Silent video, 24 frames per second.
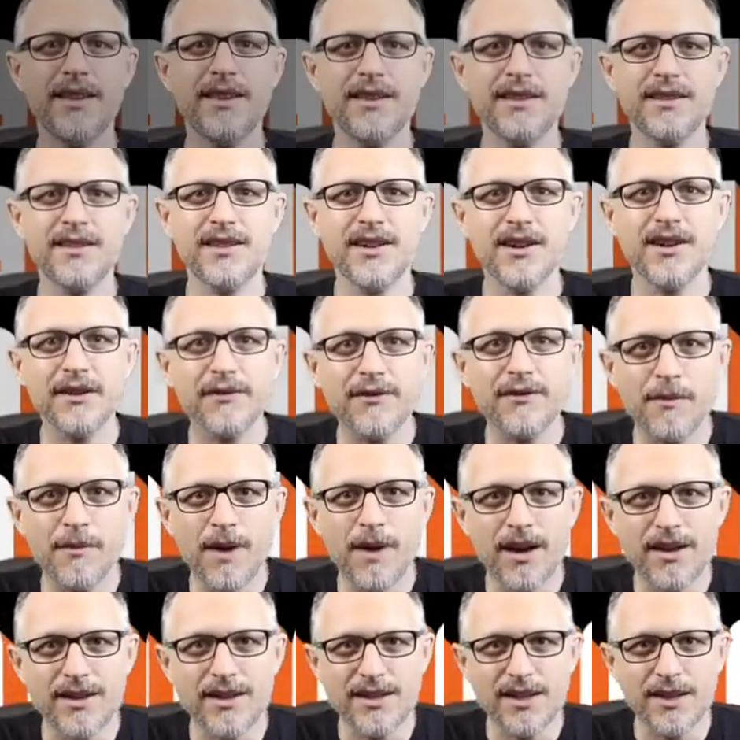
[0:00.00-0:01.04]
this is Eric from
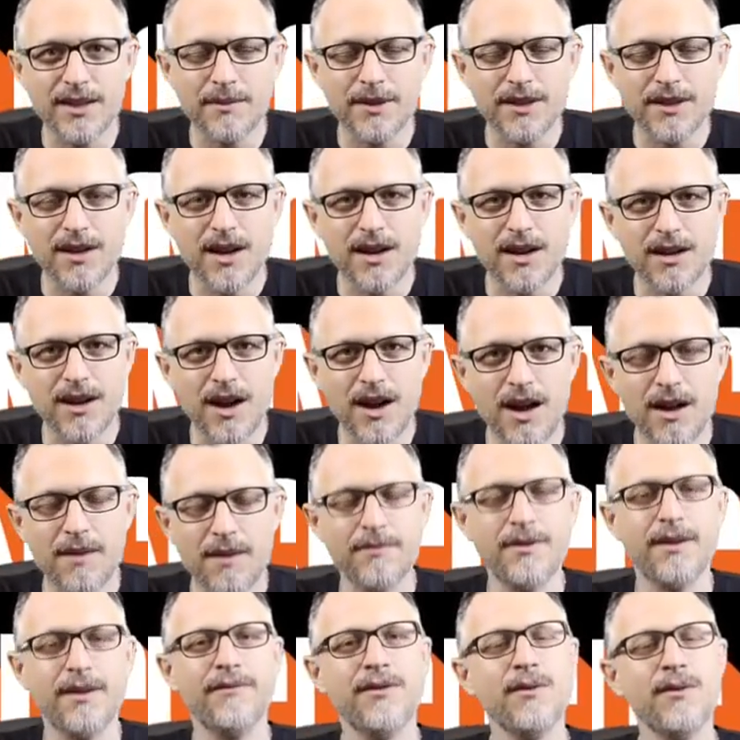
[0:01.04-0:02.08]

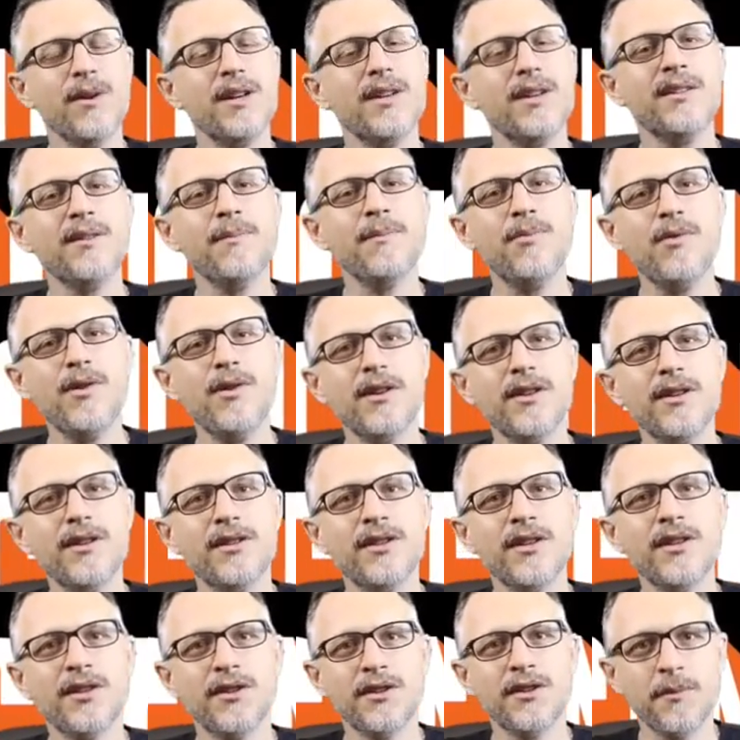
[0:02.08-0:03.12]
IONCINEMA.com. If you want to support
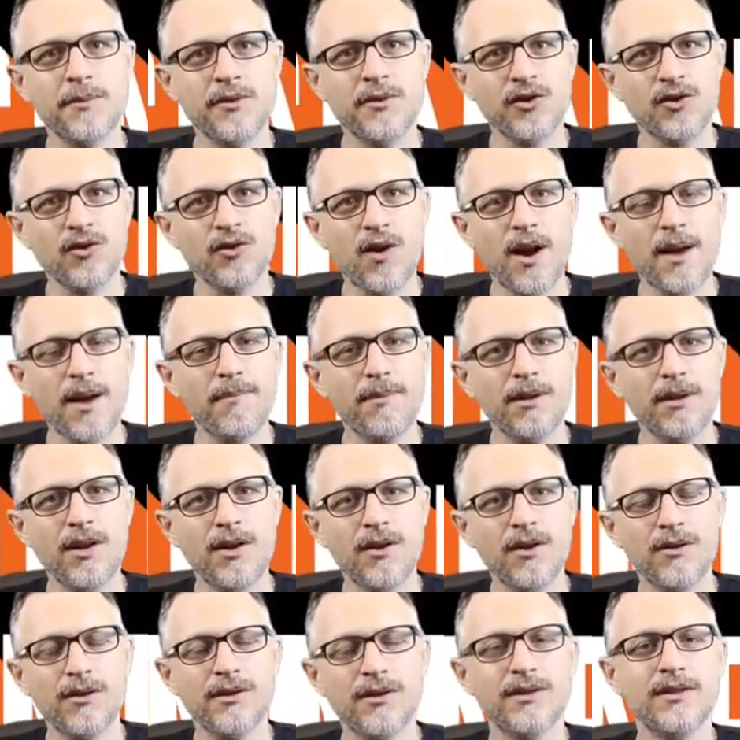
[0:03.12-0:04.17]
us, subscribe
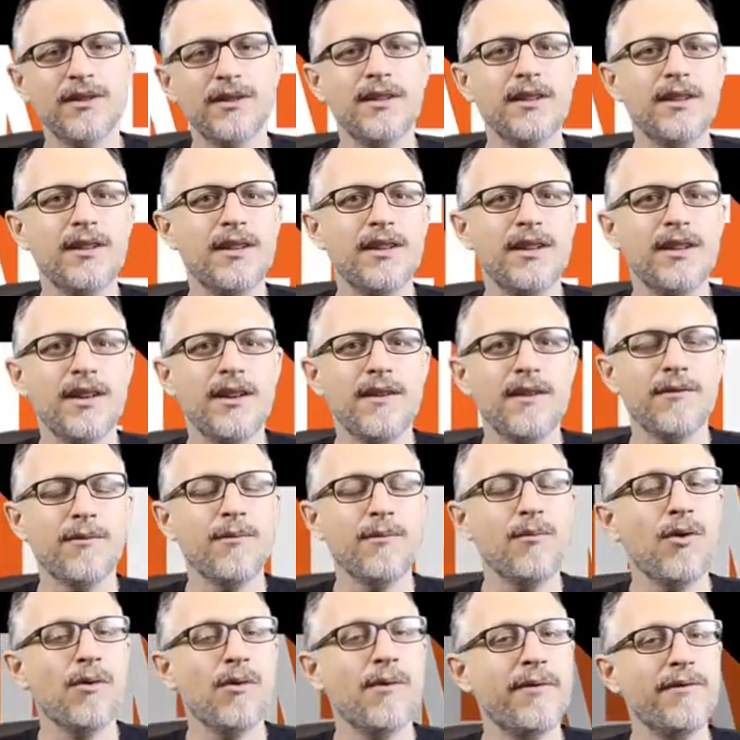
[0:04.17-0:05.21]
below. For
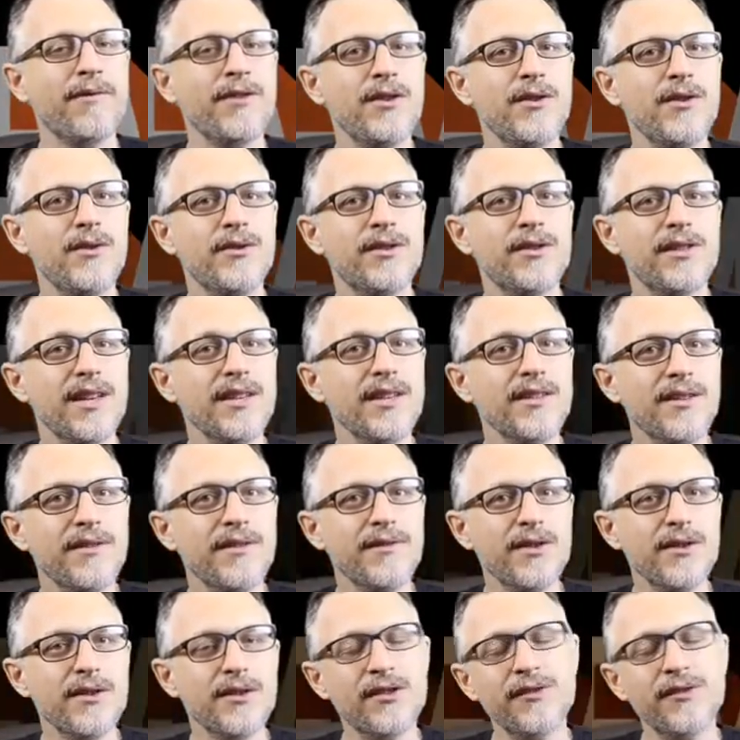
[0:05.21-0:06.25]
more reviews,
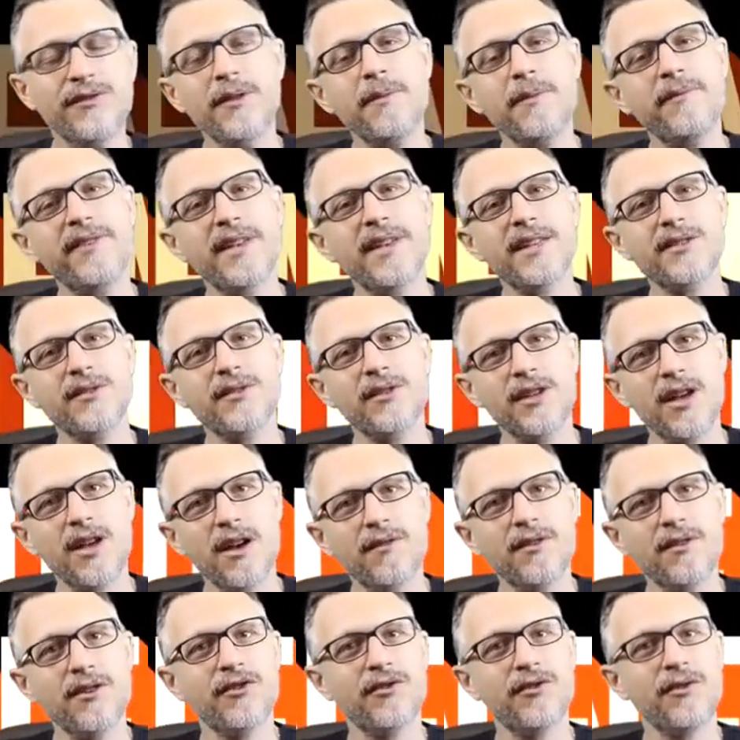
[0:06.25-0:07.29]
interviews, film festival
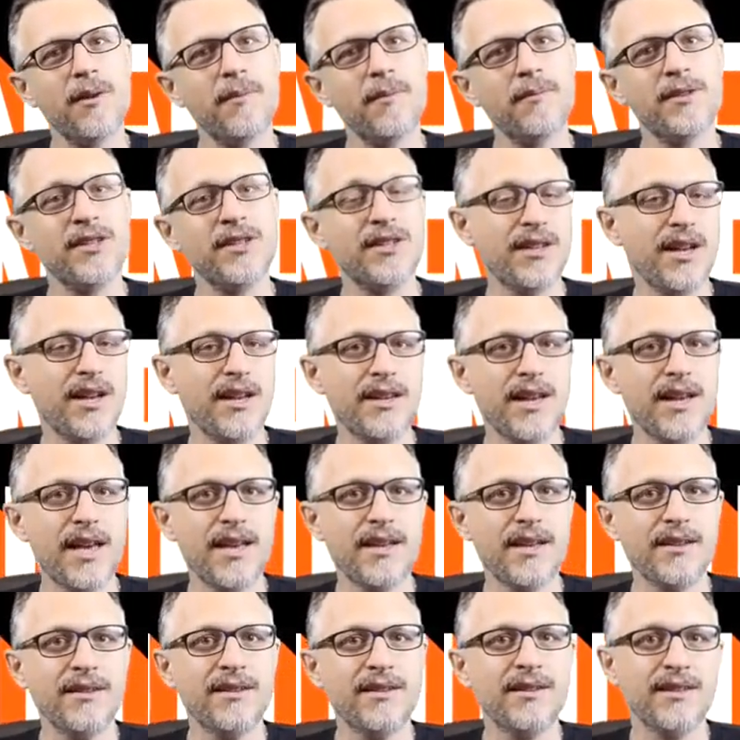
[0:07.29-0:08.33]
coverage from
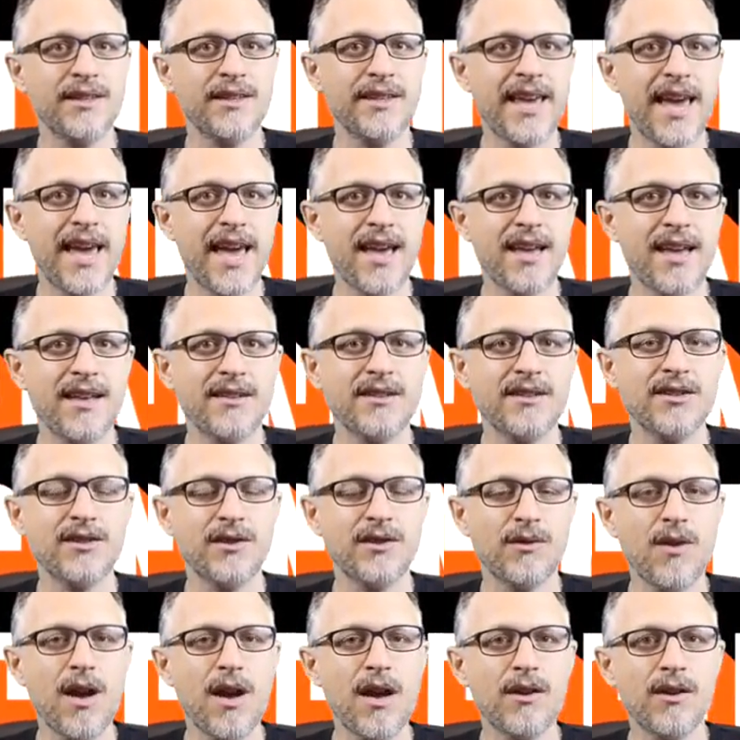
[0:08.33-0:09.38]
Sundance, Cannes,
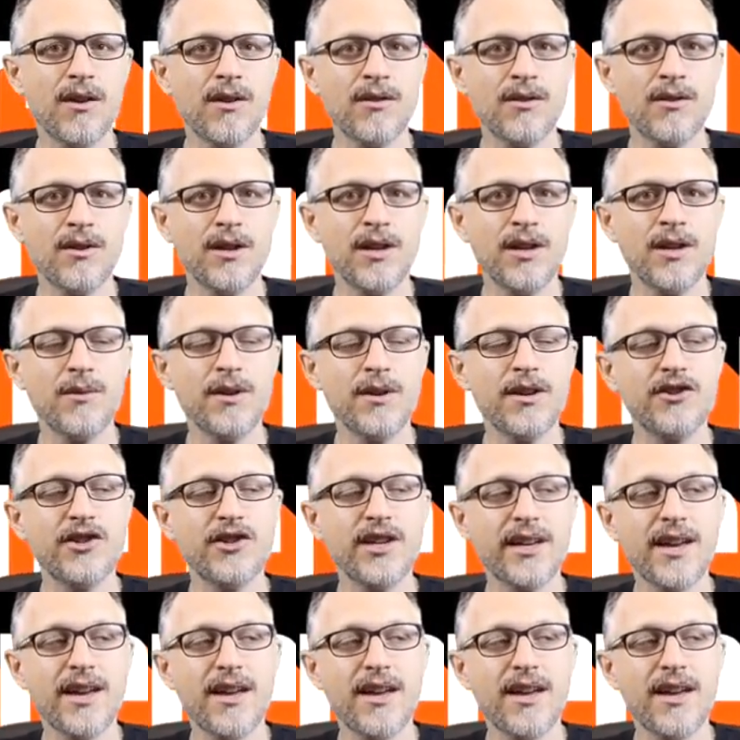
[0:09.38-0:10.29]
Toronto, you want to check